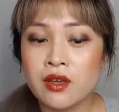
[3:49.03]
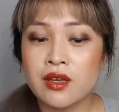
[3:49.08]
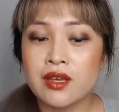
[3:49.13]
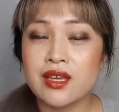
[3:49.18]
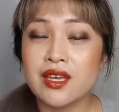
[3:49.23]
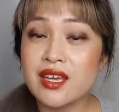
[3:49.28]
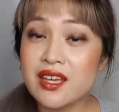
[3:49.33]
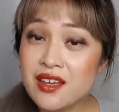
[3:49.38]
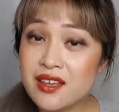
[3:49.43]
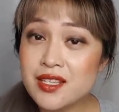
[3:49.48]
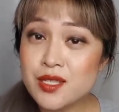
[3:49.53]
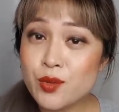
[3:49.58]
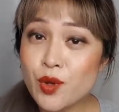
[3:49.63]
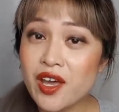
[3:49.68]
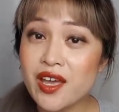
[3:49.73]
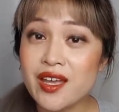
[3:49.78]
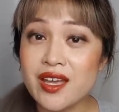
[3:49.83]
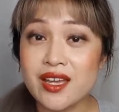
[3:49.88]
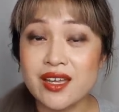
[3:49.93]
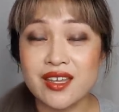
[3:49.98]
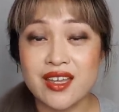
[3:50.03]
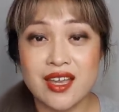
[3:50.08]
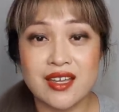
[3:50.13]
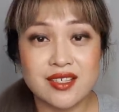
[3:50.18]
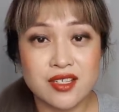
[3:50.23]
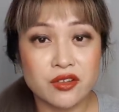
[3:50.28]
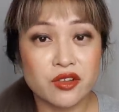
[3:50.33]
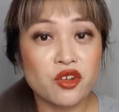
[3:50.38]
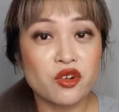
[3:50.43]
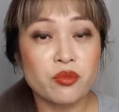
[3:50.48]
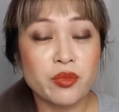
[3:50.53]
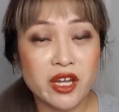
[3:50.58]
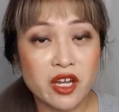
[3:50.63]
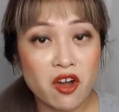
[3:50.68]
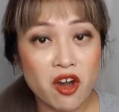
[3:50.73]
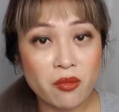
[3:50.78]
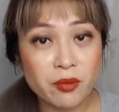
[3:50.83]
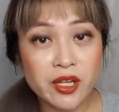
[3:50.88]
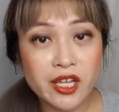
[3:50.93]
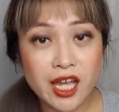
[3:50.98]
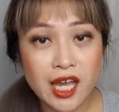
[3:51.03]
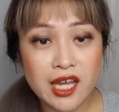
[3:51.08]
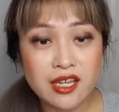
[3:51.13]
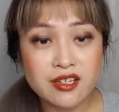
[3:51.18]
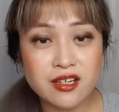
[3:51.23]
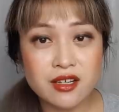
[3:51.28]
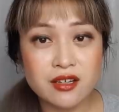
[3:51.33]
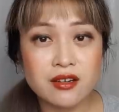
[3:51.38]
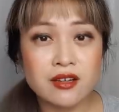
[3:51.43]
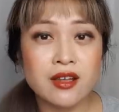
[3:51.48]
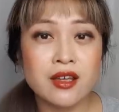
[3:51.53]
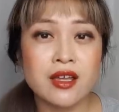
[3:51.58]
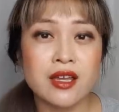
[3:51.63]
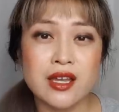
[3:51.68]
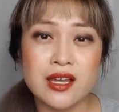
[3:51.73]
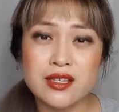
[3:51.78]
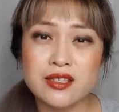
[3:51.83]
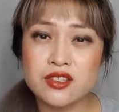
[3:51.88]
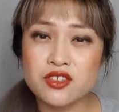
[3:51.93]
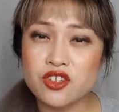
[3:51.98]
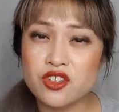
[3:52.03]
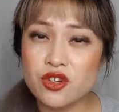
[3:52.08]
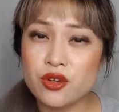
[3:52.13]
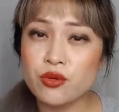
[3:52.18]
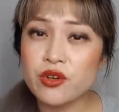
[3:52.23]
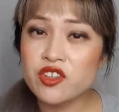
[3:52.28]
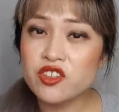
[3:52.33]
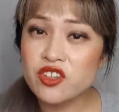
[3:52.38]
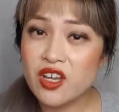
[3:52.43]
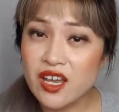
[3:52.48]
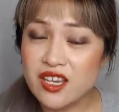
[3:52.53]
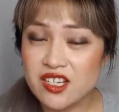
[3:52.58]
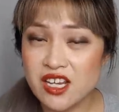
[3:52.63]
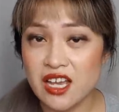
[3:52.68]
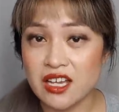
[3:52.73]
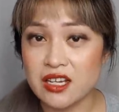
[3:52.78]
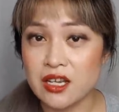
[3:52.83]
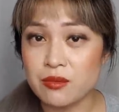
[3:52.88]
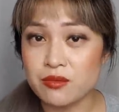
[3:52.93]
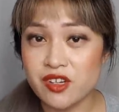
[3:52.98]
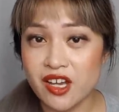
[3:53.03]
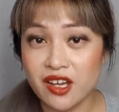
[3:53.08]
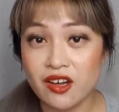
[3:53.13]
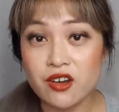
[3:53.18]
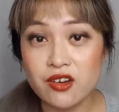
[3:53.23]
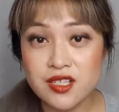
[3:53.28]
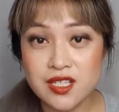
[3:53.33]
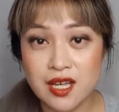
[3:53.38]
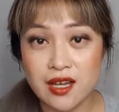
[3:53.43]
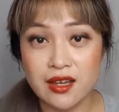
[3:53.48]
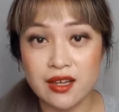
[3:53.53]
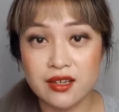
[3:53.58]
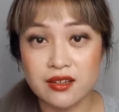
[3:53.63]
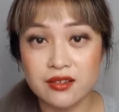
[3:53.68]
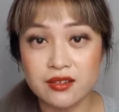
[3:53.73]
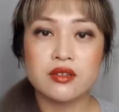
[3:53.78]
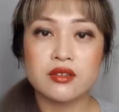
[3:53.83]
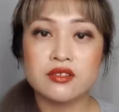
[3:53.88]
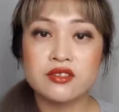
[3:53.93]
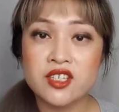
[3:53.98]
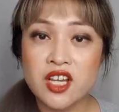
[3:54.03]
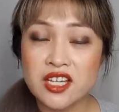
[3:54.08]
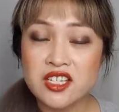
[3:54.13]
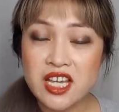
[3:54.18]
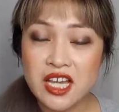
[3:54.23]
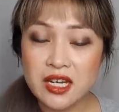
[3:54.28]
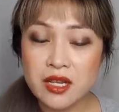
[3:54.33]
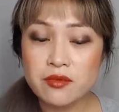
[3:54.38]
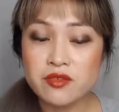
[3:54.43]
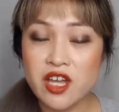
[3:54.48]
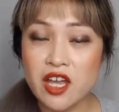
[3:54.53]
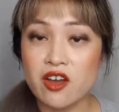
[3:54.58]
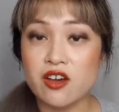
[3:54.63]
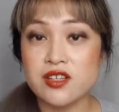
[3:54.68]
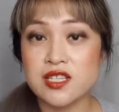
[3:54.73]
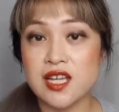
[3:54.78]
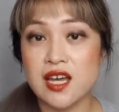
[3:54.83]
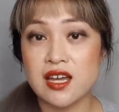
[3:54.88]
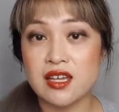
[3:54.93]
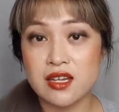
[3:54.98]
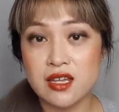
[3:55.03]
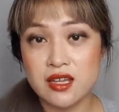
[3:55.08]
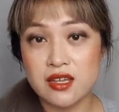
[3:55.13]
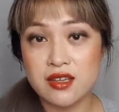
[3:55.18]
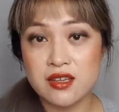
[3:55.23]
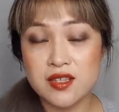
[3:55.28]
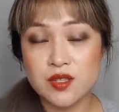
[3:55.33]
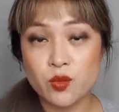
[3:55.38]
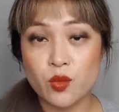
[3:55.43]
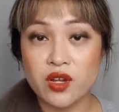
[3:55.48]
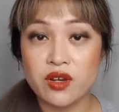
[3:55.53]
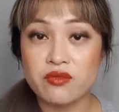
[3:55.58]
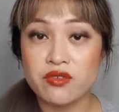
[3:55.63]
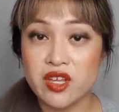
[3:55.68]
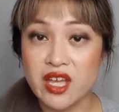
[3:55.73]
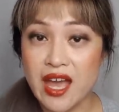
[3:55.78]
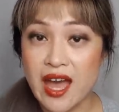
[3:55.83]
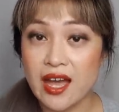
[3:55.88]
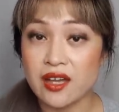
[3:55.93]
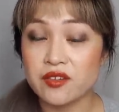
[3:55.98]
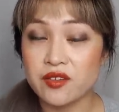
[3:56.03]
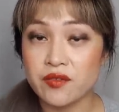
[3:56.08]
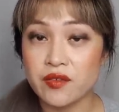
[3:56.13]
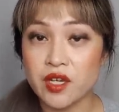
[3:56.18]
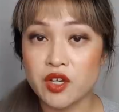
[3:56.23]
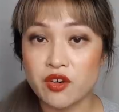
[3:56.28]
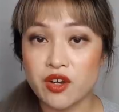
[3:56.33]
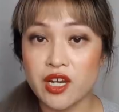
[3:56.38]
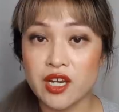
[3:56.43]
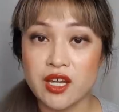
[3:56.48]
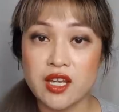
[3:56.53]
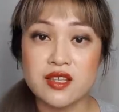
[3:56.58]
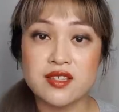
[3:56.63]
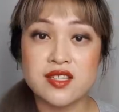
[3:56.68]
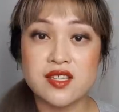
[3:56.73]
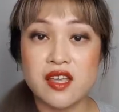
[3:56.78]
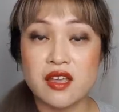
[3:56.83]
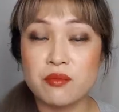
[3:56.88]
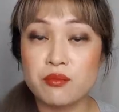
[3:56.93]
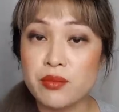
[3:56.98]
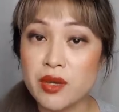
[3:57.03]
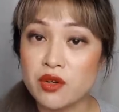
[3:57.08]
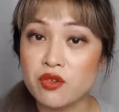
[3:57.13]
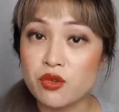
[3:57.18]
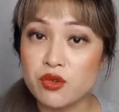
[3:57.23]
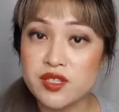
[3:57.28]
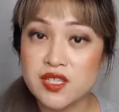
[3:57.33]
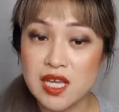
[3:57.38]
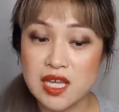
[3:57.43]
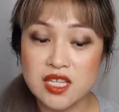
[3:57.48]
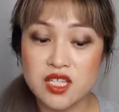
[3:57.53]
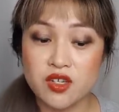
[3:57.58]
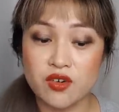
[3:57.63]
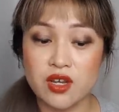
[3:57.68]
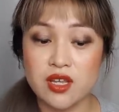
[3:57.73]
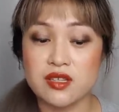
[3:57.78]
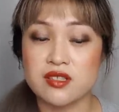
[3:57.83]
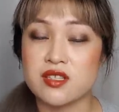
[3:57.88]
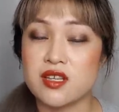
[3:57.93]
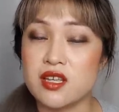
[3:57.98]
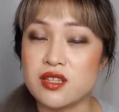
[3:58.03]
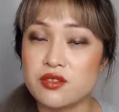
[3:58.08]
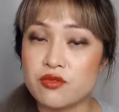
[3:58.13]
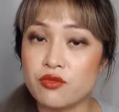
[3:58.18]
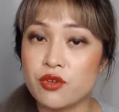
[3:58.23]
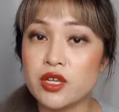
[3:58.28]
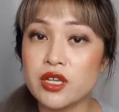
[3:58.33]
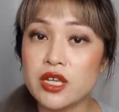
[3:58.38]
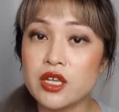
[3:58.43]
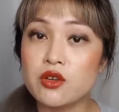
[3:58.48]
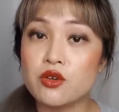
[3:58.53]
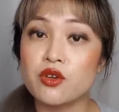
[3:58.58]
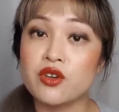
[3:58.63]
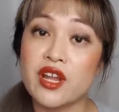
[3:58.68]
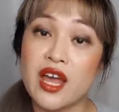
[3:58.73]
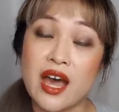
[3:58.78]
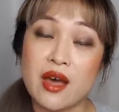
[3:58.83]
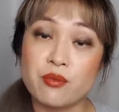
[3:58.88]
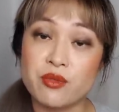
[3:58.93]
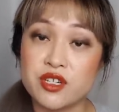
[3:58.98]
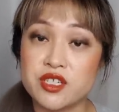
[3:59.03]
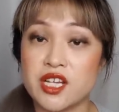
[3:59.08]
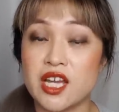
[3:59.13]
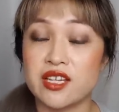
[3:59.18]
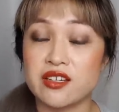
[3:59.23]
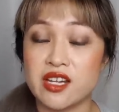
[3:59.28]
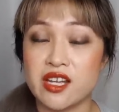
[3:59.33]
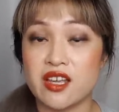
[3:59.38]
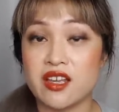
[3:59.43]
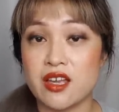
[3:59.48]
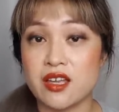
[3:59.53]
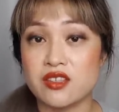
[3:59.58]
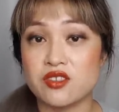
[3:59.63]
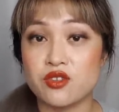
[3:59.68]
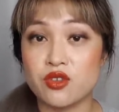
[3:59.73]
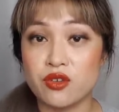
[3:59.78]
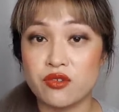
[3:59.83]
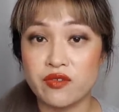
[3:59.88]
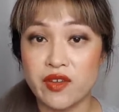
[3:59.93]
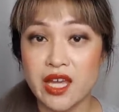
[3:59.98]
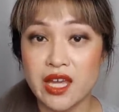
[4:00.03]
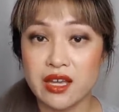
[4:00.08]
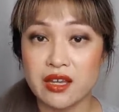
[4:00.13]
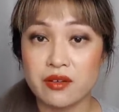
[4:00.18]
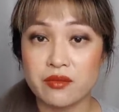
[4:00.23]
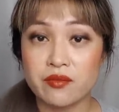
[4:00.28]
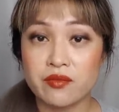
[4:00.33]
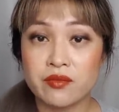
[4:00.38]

Here's where it gets a little bit complicated. It's to do with titanium dioxide. Titanium dioxide is one of the active ingredients in mineral sunscreens. It's really good at protecting against UV.